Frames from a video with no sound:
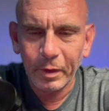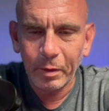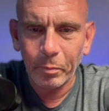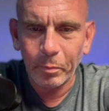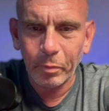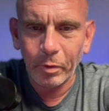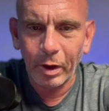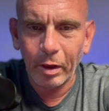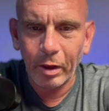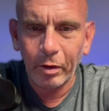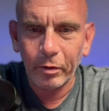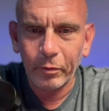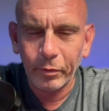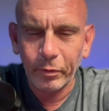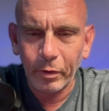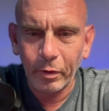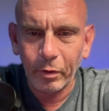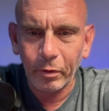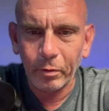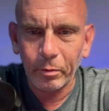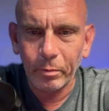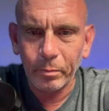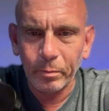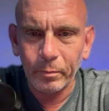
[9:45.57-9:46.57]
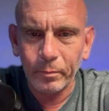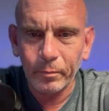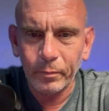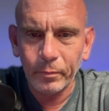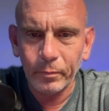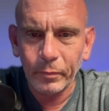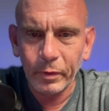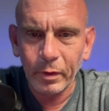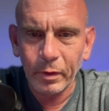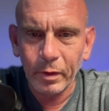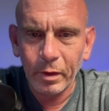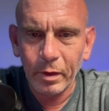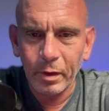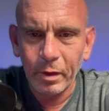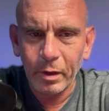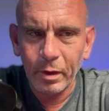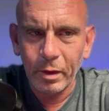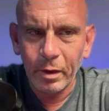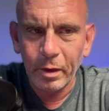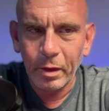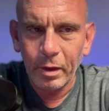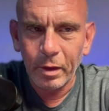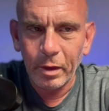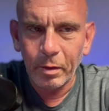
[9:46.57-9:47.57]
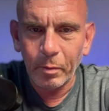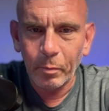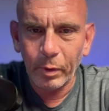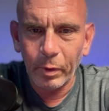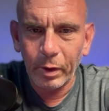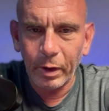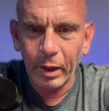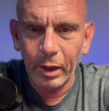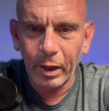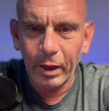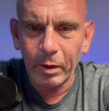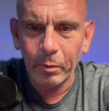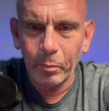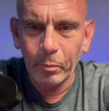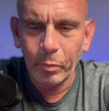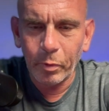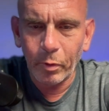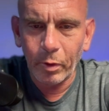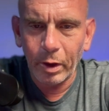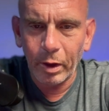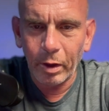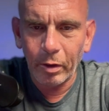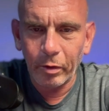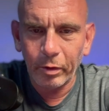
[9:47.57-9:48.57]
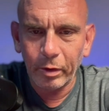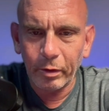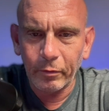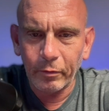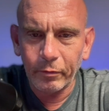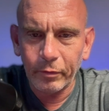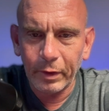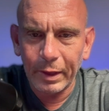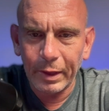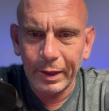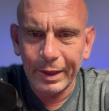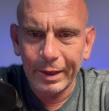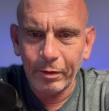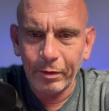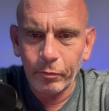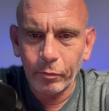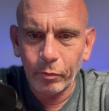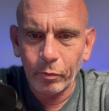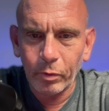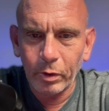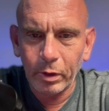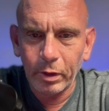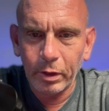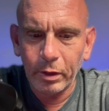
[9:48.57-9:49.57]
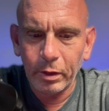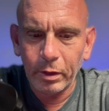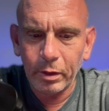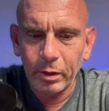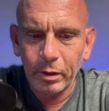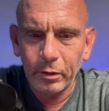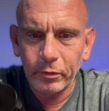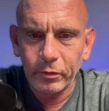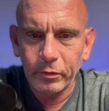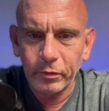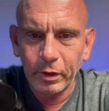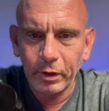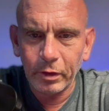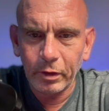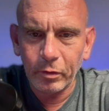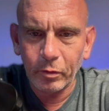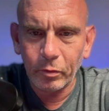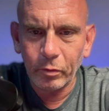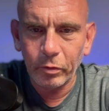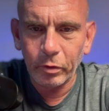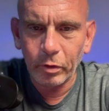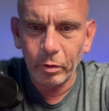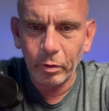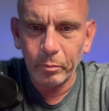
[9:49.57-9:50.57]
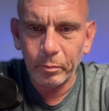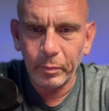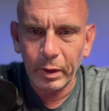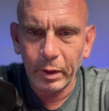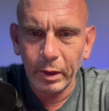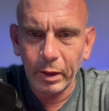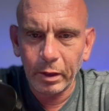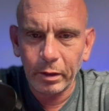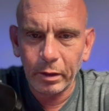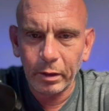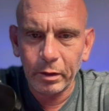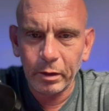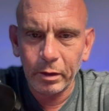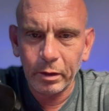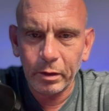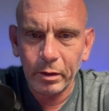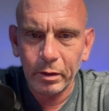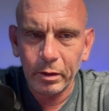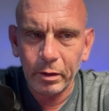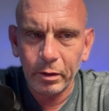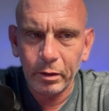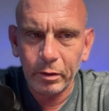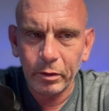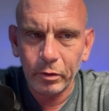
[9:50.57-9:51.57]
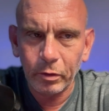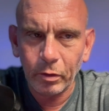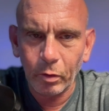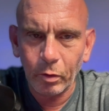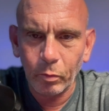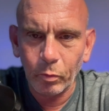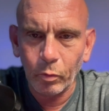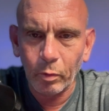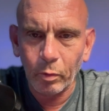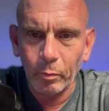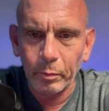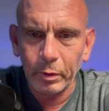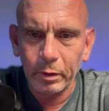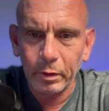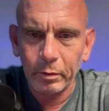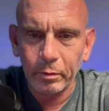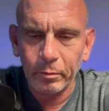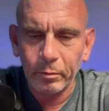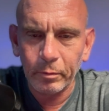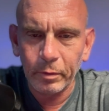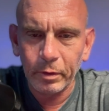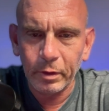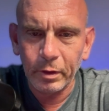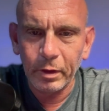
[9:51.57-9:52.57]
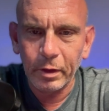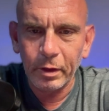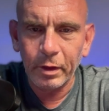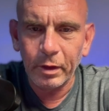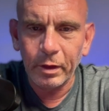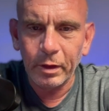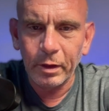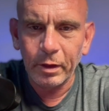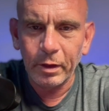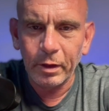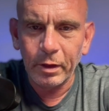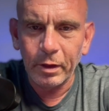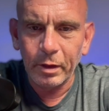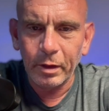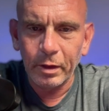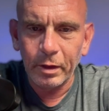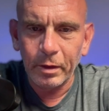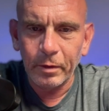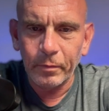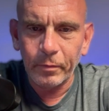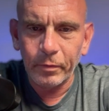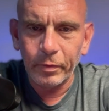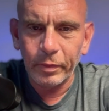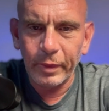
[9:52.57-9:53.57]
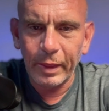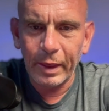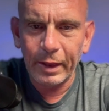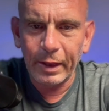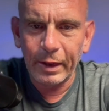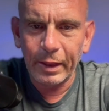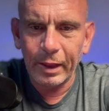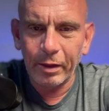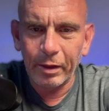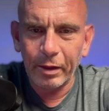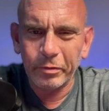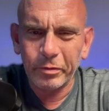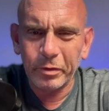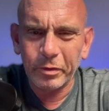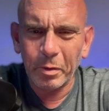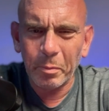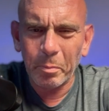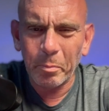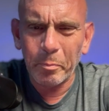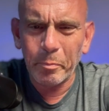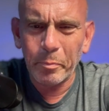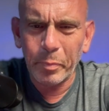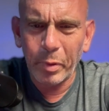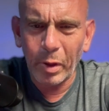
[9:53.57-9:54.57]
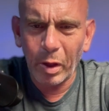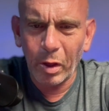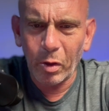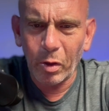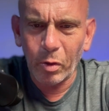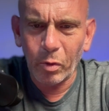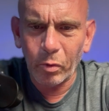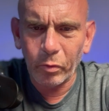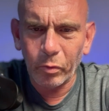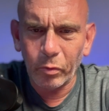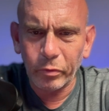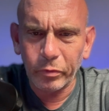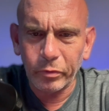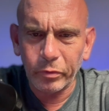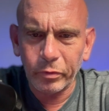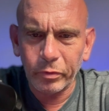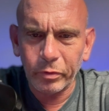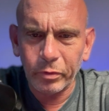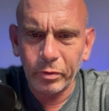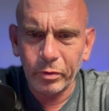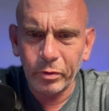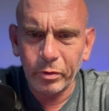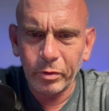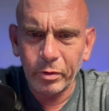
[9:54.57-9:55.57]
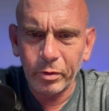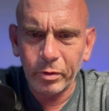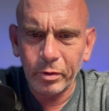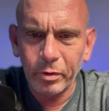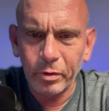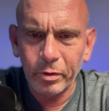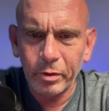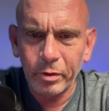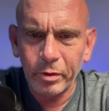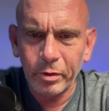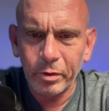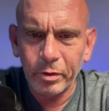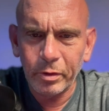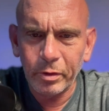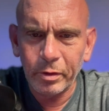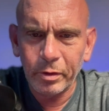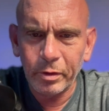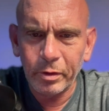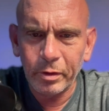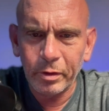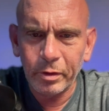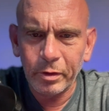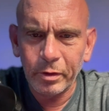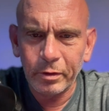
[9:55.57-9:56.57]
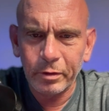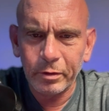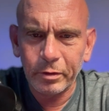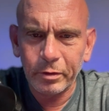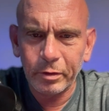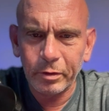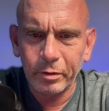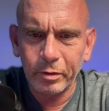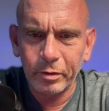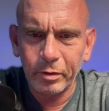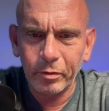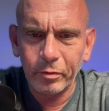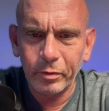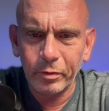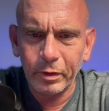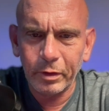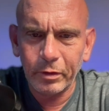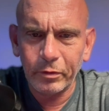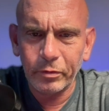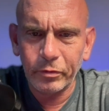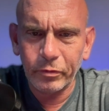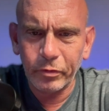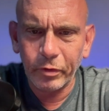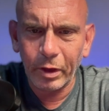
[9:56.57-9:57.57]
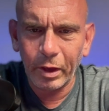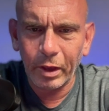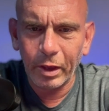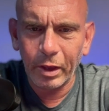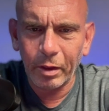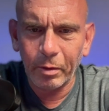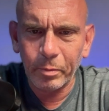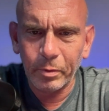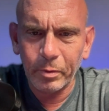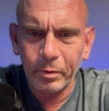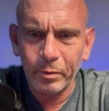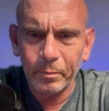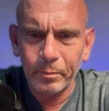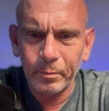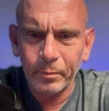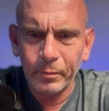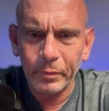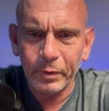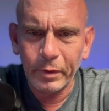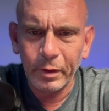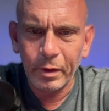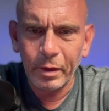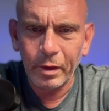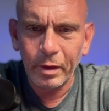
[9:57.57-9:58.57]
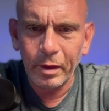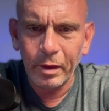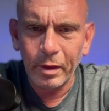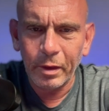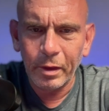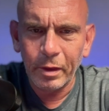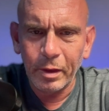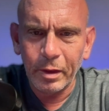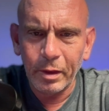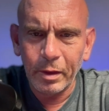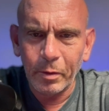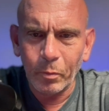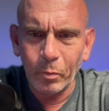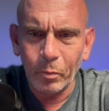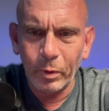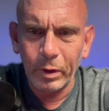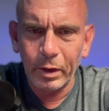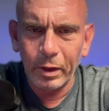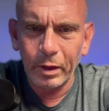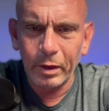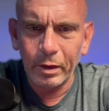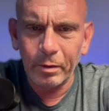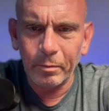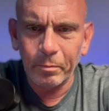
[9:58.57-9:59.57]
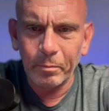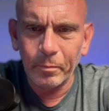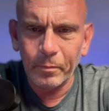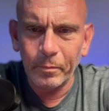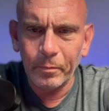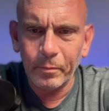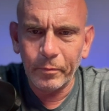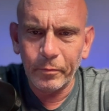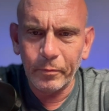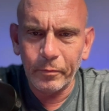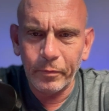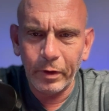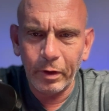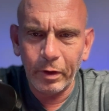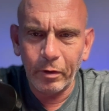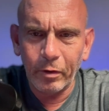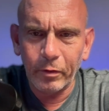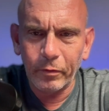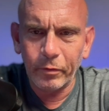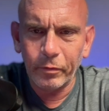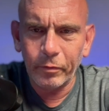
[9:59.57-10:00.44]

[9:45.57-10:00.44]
Proud of her. But I am proud of every single young man, young woman that has the balls to do this job when very